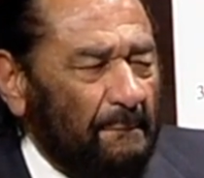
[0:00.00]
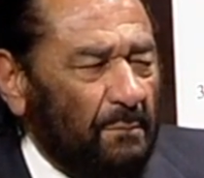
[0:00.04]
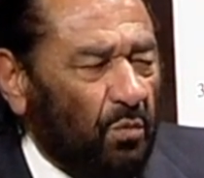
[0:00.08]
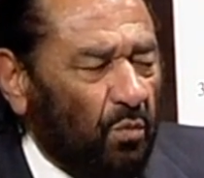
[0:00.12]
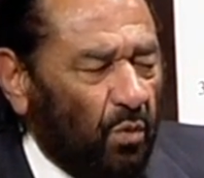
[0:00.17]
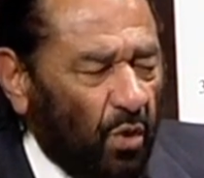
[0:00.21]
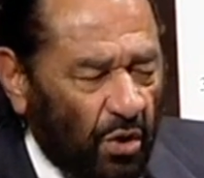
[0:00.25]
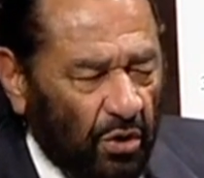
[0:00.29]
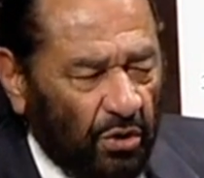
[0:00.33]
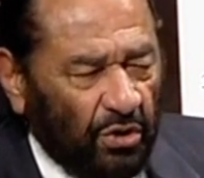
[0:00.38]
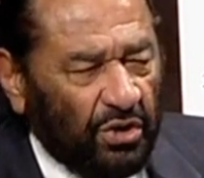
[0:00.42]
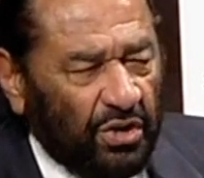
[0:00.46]

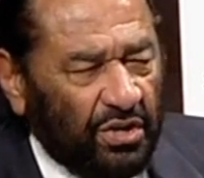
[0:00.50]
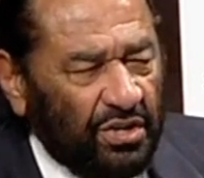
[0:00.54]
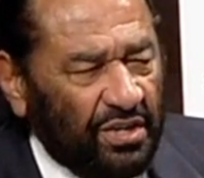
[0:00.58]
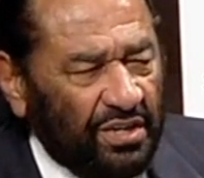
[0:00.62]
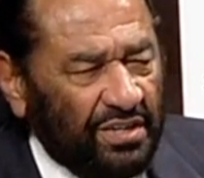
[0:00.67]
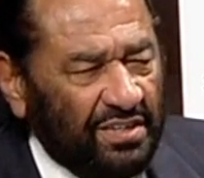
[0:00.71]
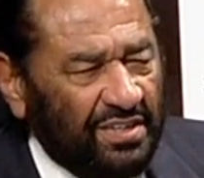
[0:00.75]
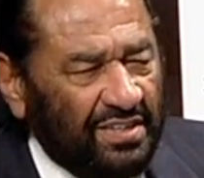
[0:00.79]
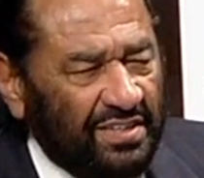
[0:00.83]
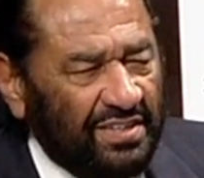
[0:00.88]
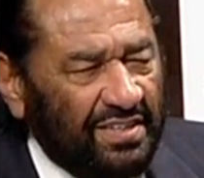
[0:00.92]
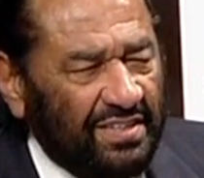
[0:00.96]
work,
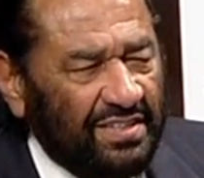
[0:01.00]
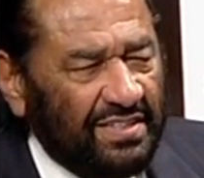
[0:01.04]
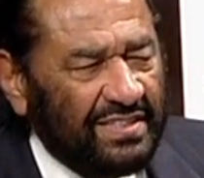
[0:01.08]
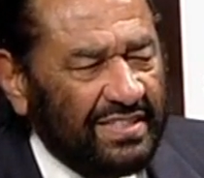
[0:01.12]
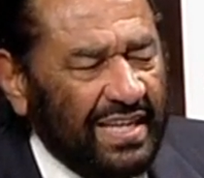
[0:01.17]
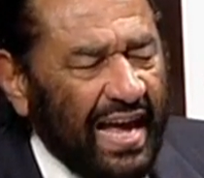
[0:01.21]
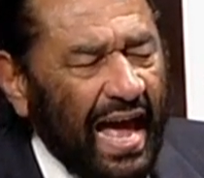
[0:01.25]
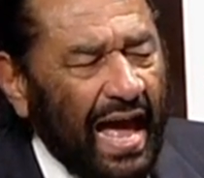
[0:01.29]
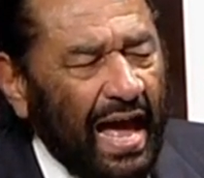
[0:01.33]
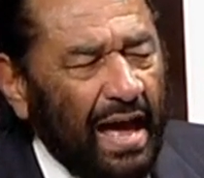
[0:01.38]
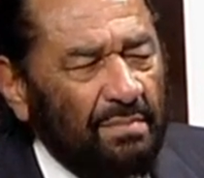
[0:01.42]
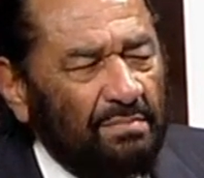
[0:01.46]

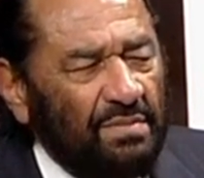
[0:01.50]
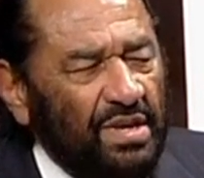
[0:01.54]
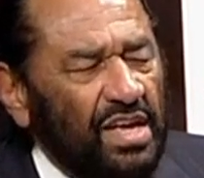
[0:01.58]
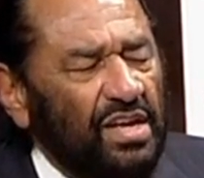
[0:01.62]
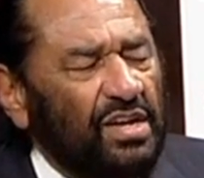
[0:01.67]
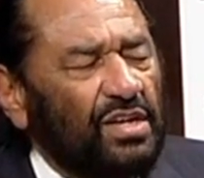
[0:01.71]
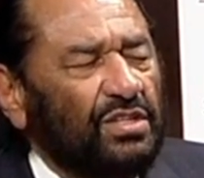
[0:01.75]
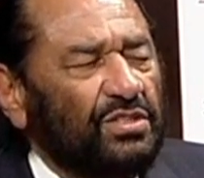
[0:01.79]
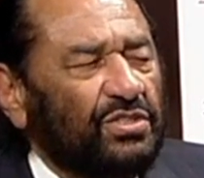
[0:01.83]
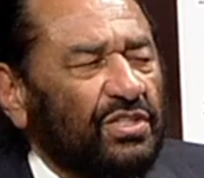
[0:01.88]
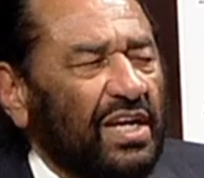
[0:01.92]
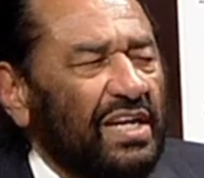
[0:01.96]
time,
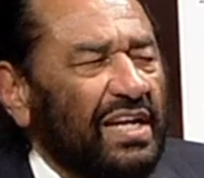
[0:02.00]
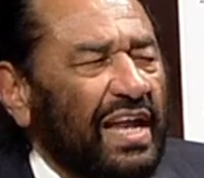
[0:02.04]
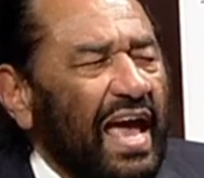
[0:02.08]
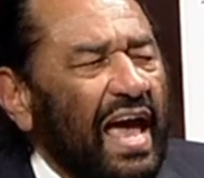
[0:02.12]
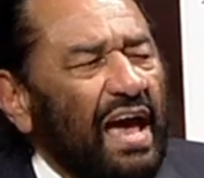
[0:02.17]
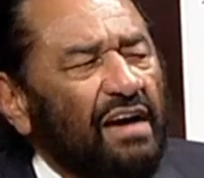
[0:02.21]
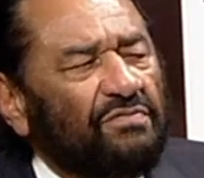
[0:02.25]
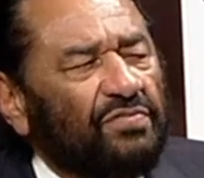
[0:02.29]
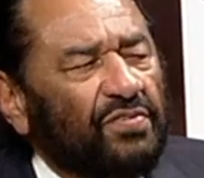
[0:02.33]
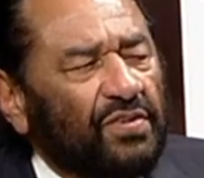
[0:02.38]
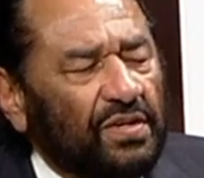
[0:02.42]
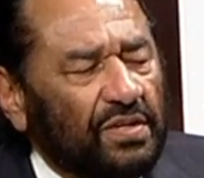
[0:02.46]
energy, and
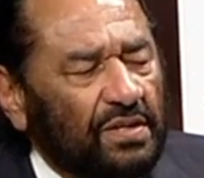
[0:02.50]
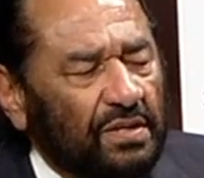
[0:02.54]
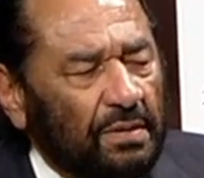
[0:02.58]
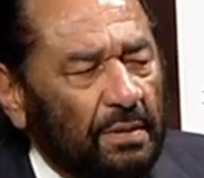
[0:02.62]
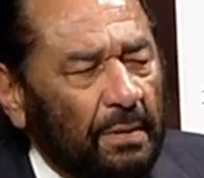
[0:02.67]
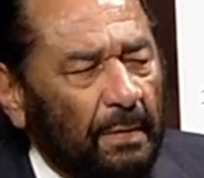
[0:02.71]
effort,